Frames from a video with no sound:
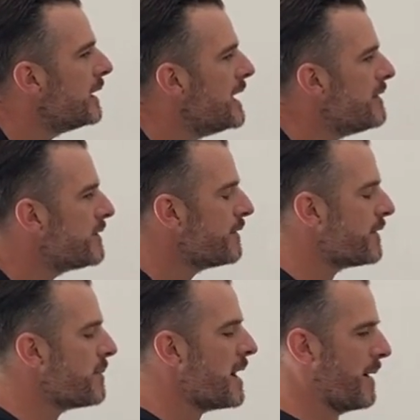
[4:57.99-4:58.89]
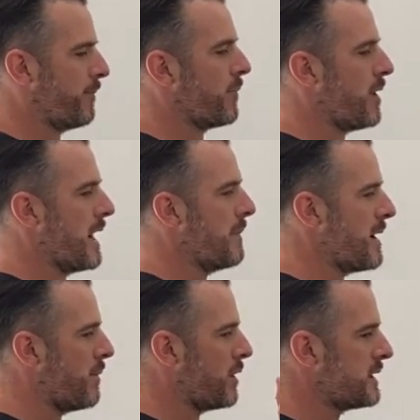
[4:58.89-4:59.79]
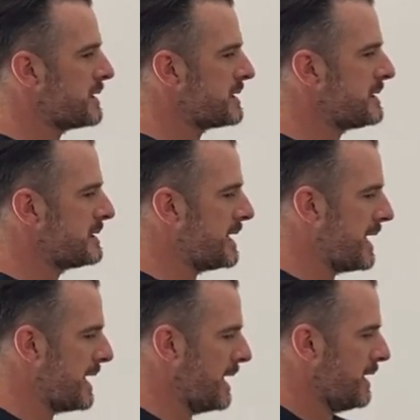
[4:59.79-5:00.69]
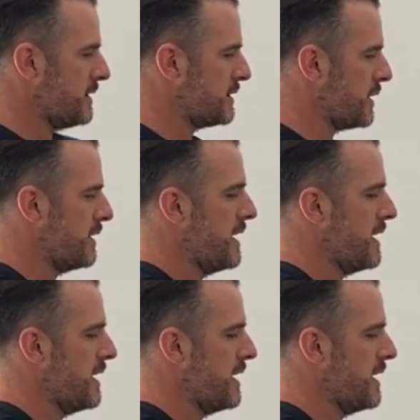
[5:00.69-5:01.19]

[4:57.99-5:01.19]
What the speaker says: even if I'm upright and my monitor's down, so